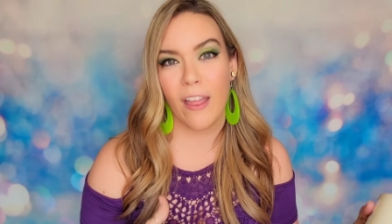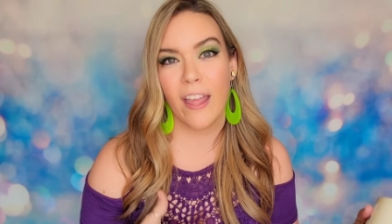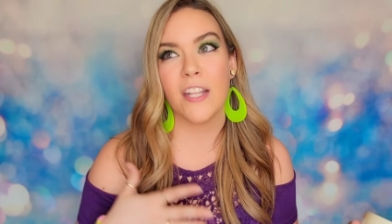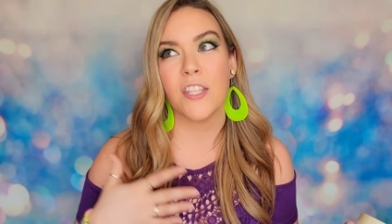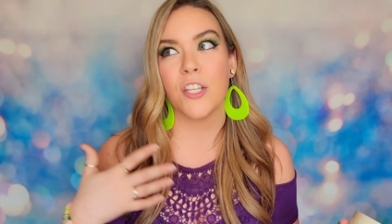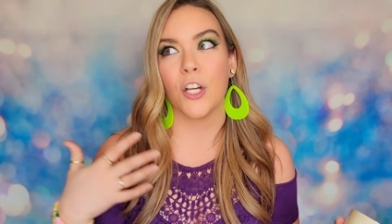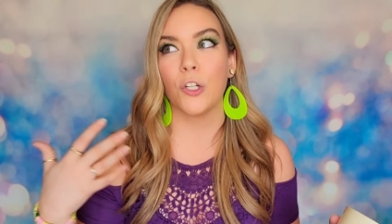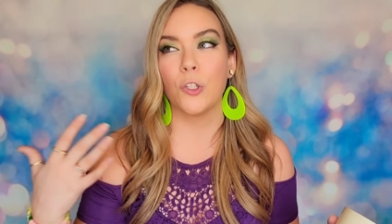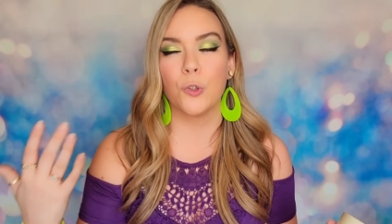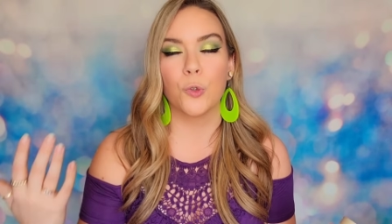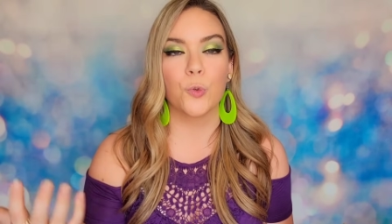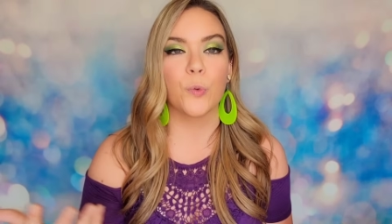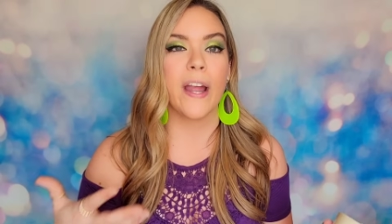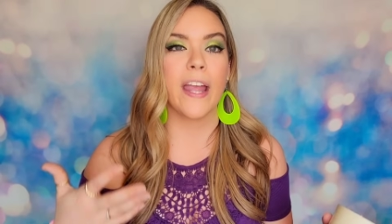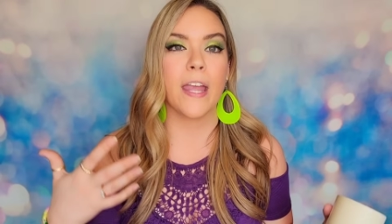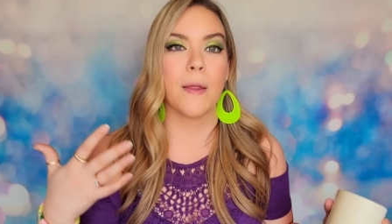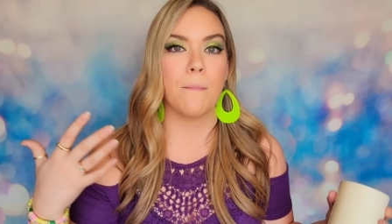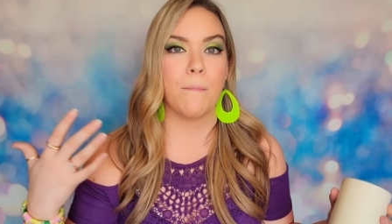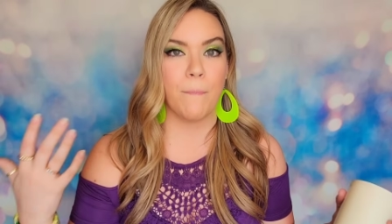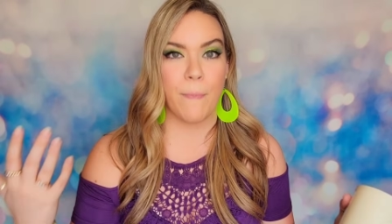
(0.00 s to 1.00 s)
It's a
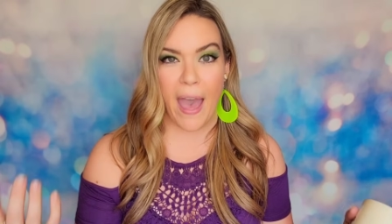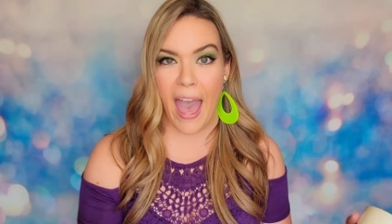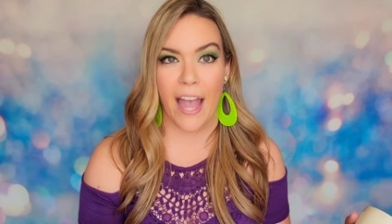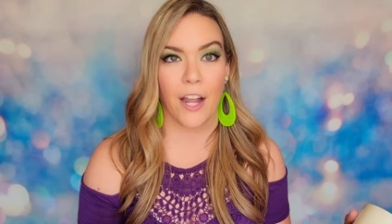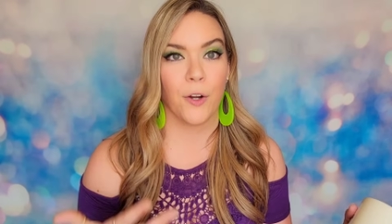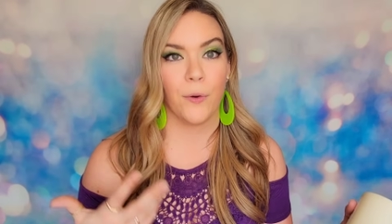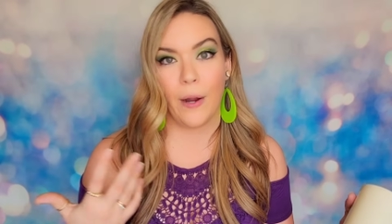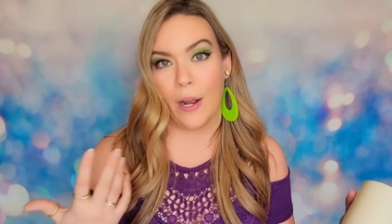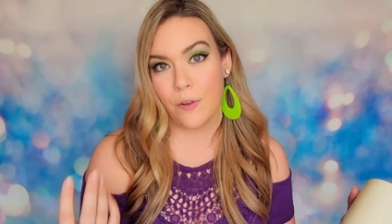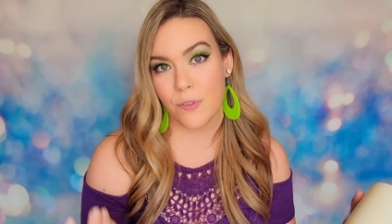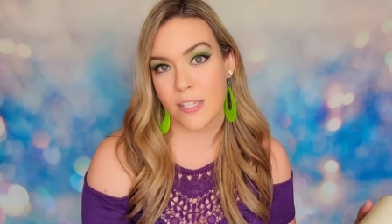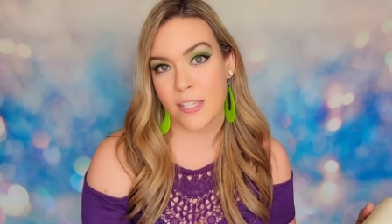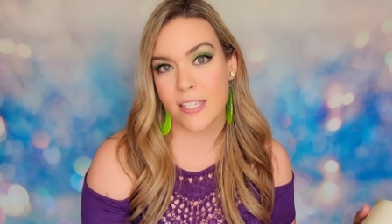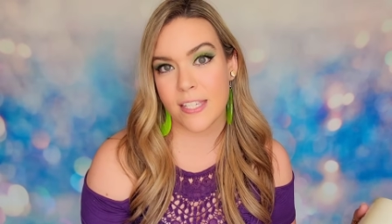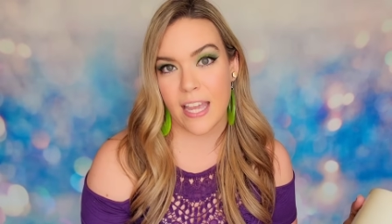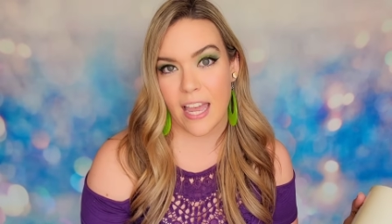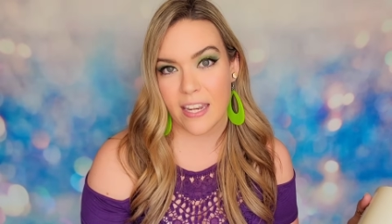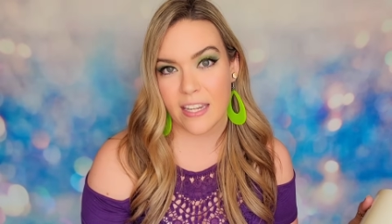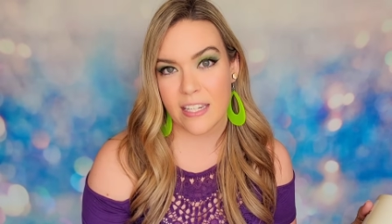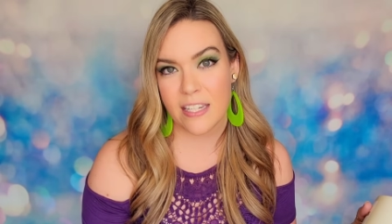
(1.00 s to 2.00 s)
great background
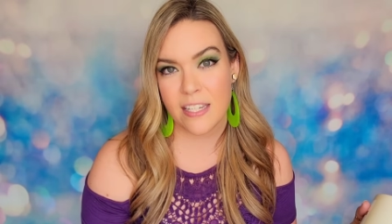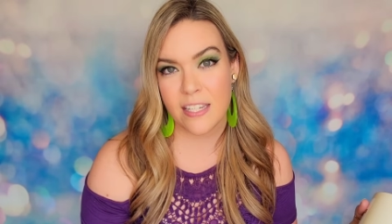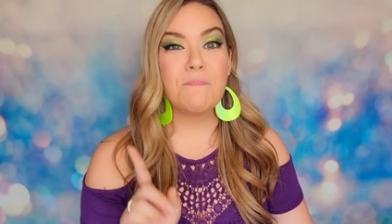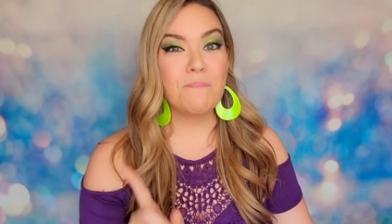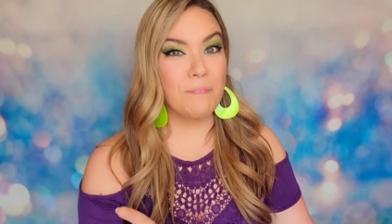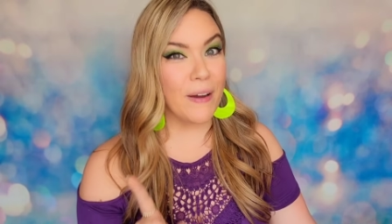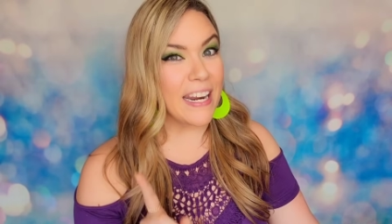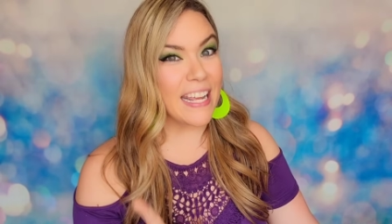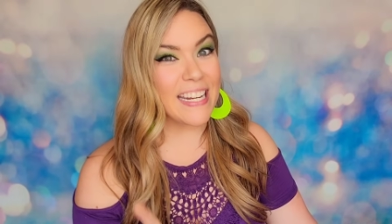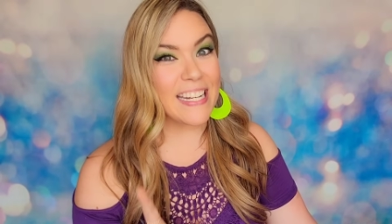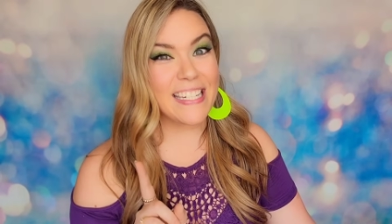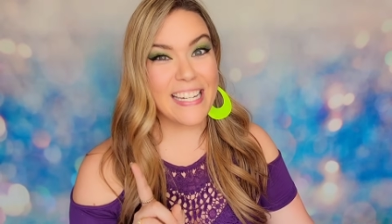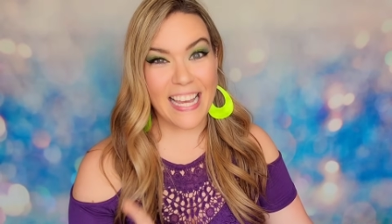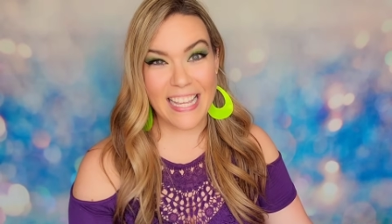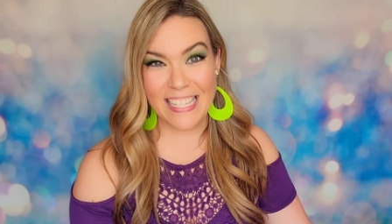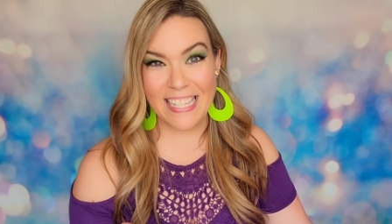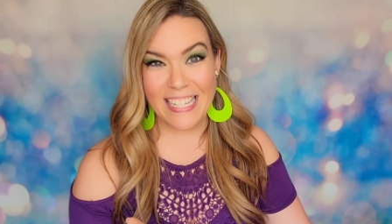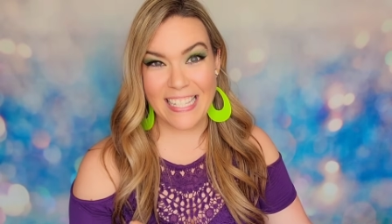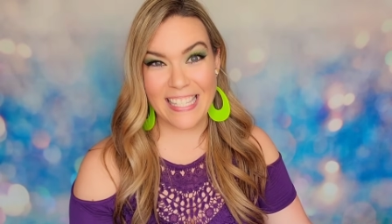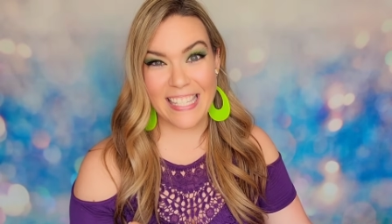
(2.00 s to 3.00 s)
scent, but it
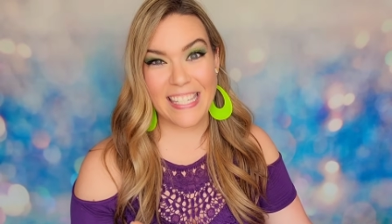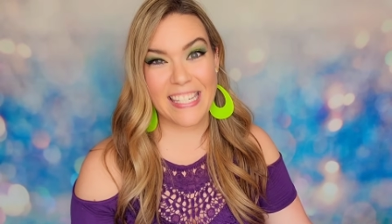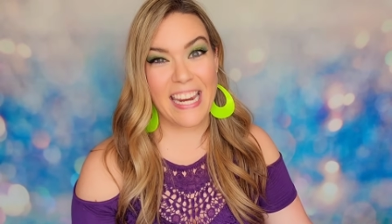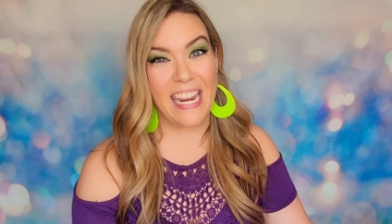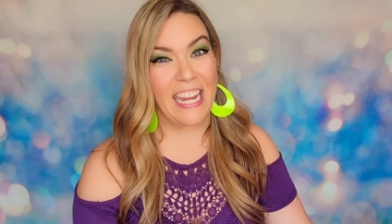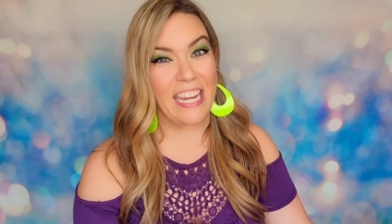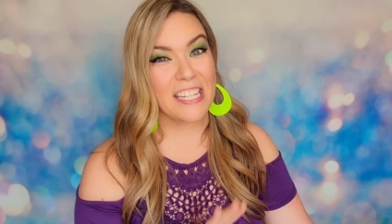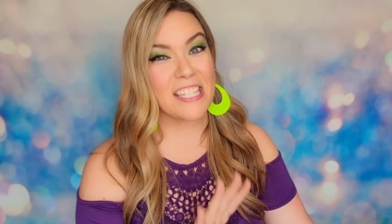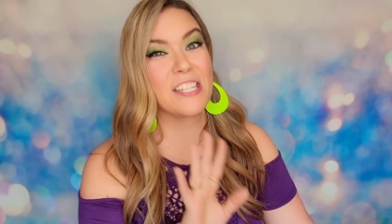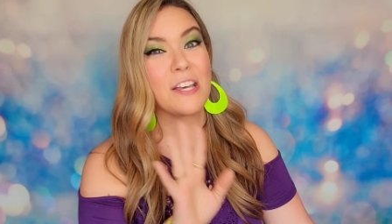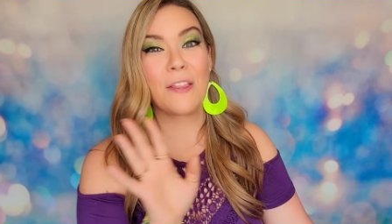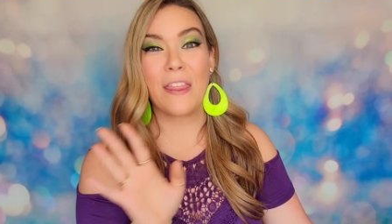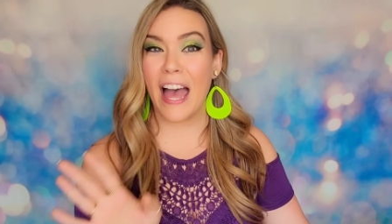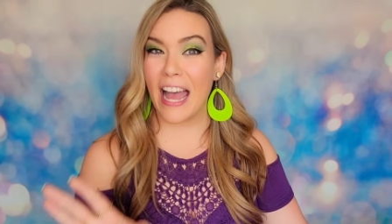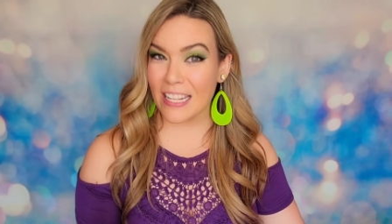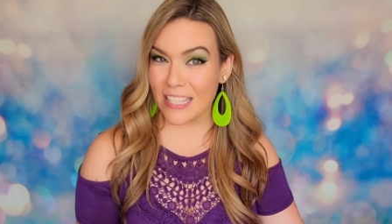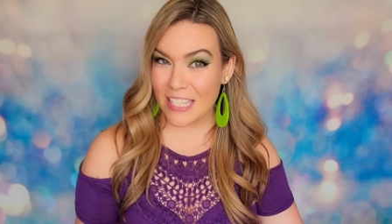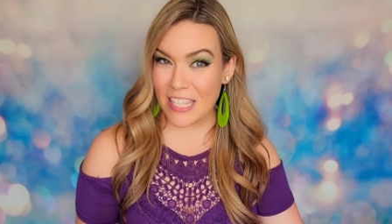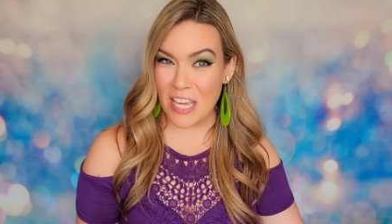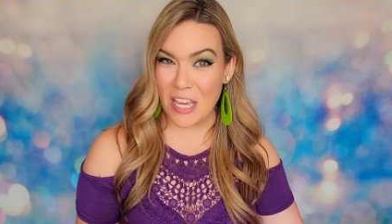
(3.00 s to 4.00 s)
doesn't stink. So
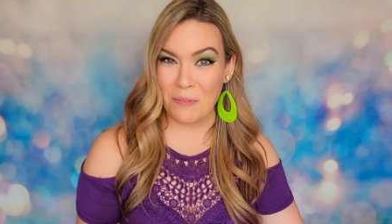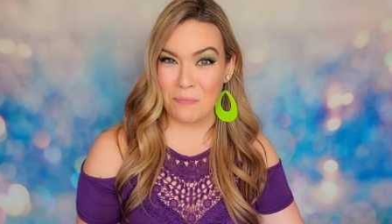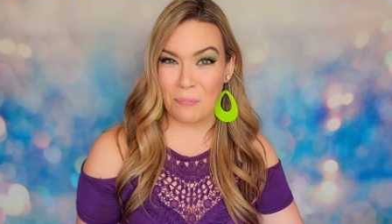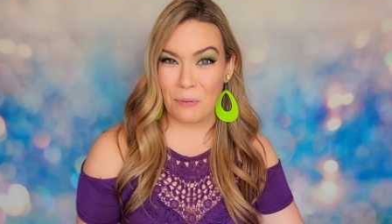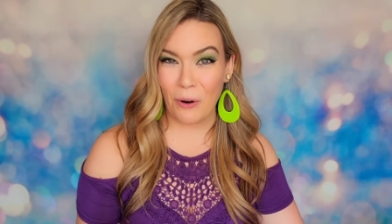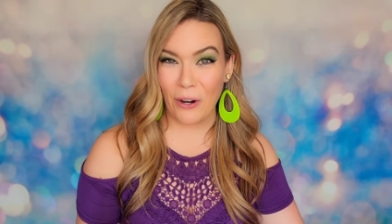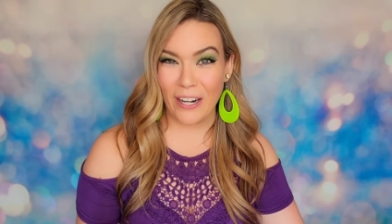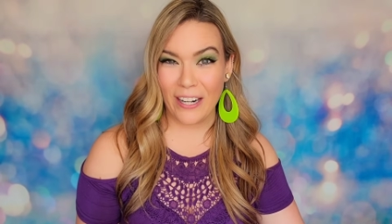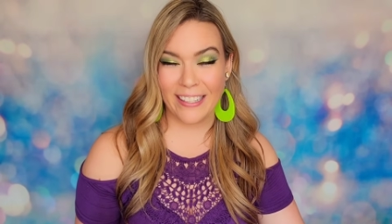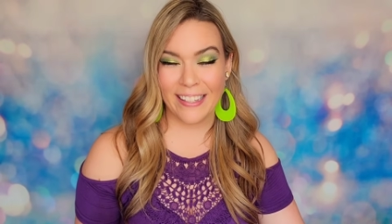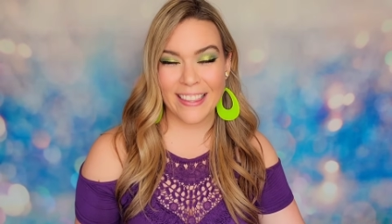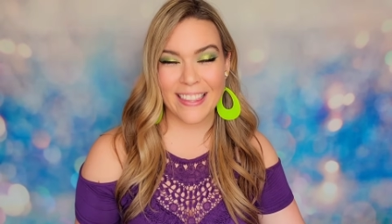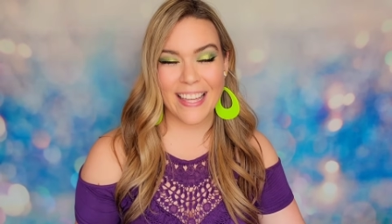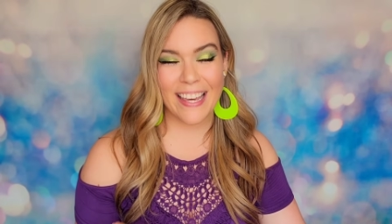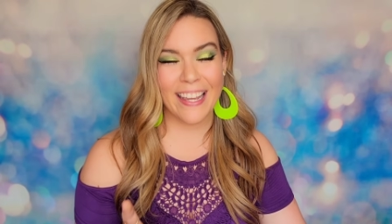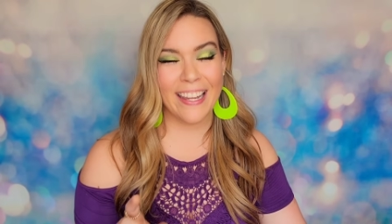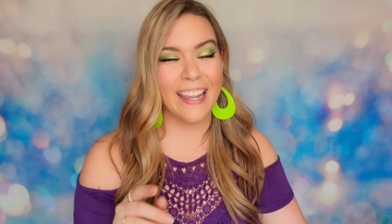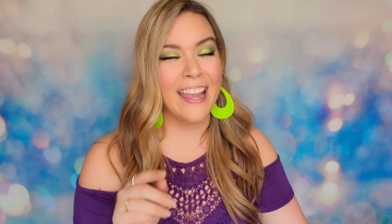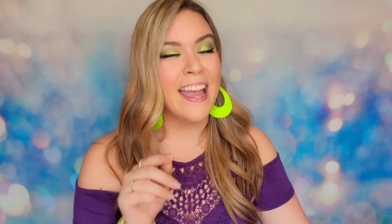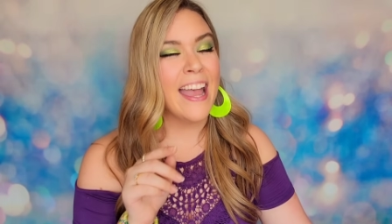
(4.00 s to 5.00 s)
that's the important thing.